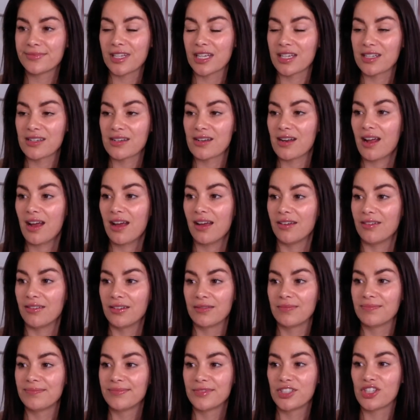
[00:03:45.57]
I don't know,
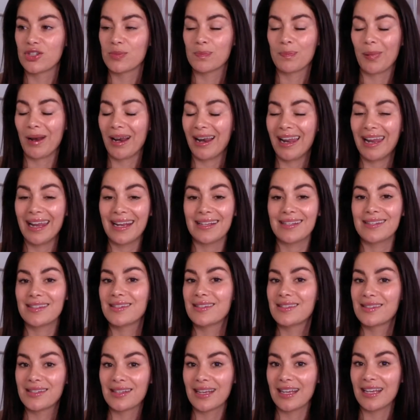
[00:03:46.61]
just
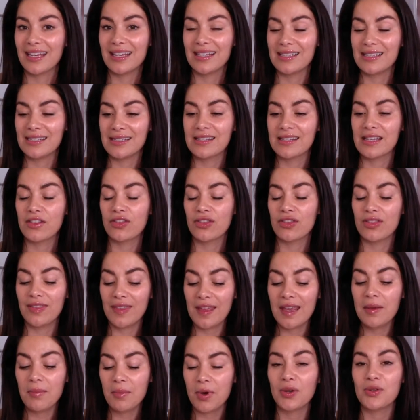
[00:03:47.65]
bliss. It is
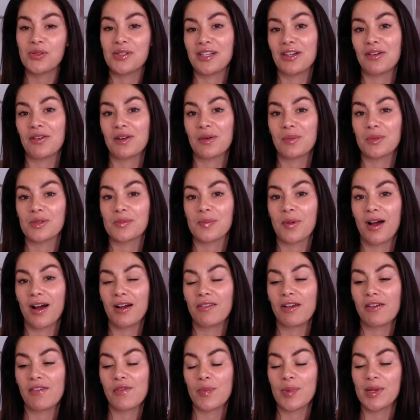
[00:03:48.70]
the most incredible spa I've
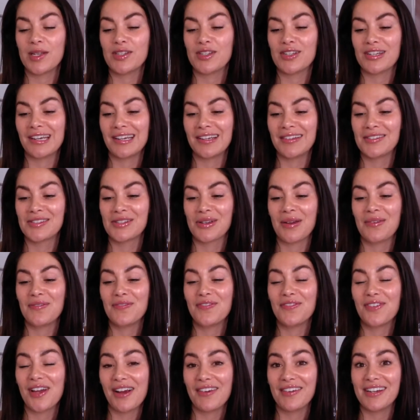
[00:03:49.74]
ever been to. So I'm
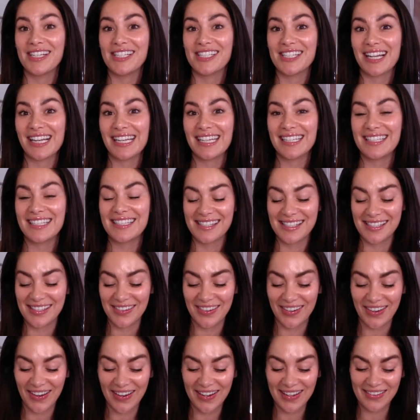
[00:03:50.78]
very jealous
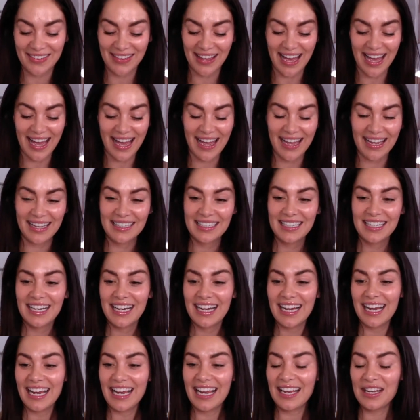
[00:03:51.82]
you're going there
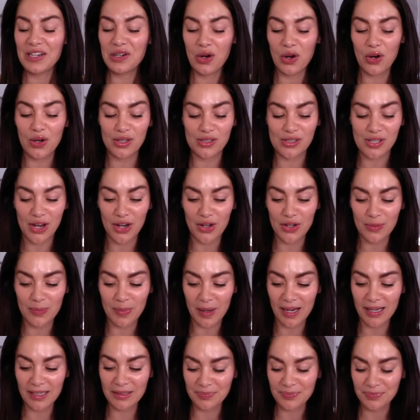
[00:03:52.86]
in
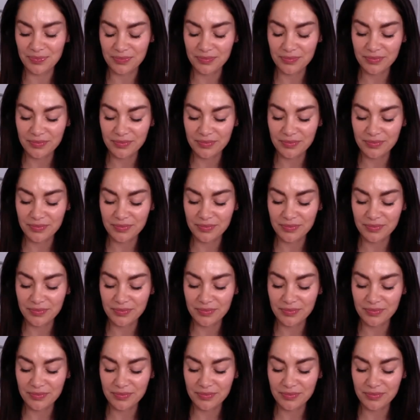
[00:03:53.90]
October.